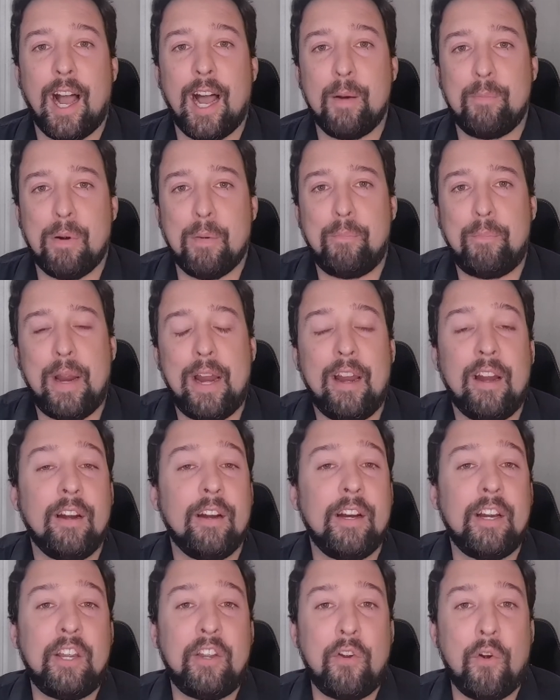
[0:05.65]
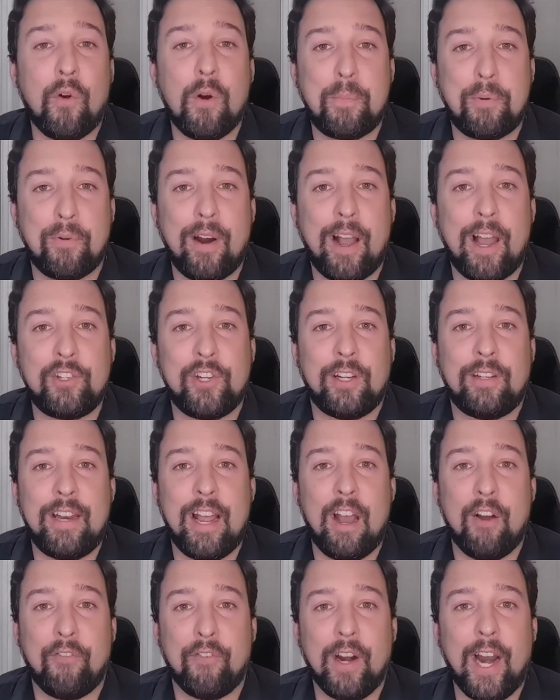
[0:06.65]
on preparing your project
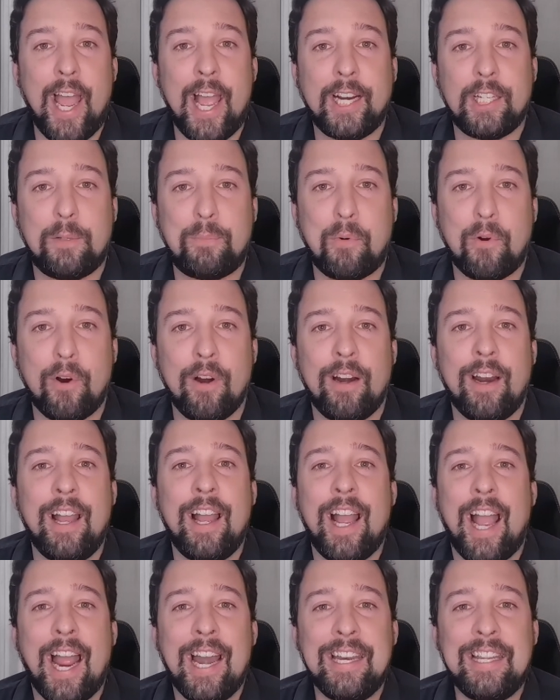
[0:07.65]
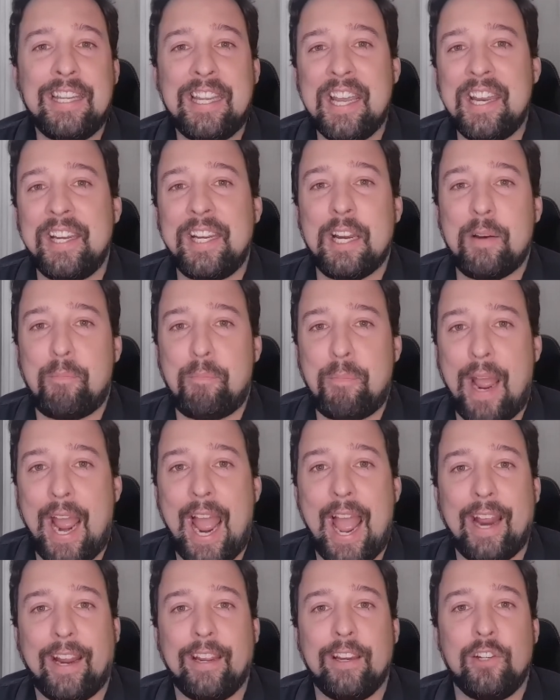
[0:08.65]
now for export and getting it
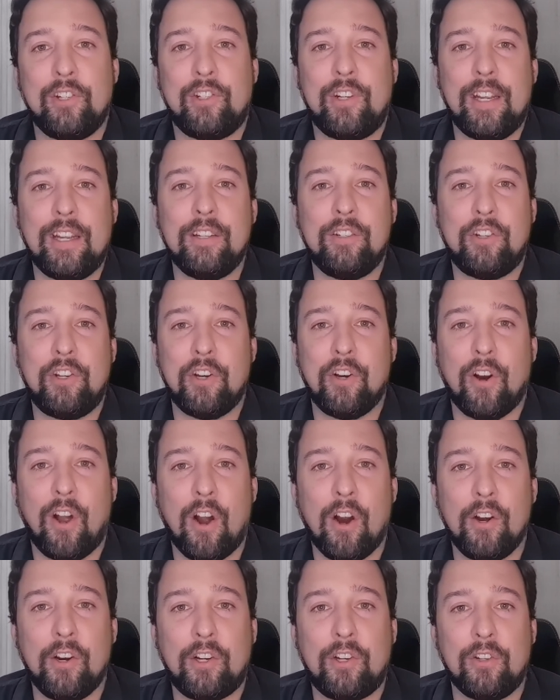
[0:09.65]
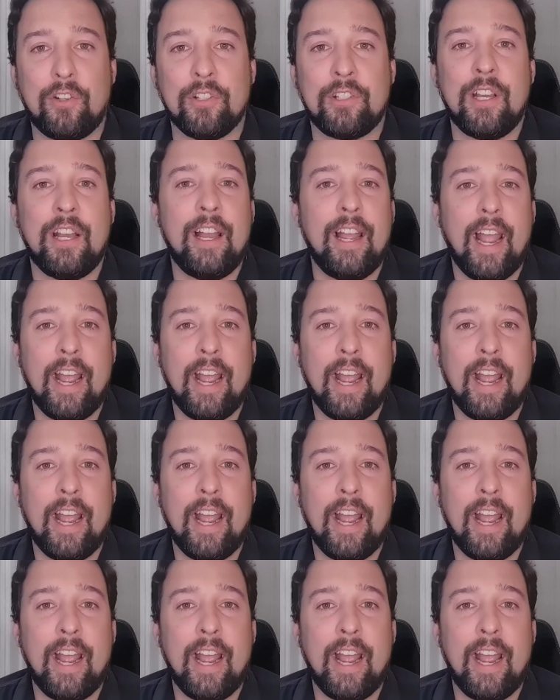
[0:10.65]
packaged into your articles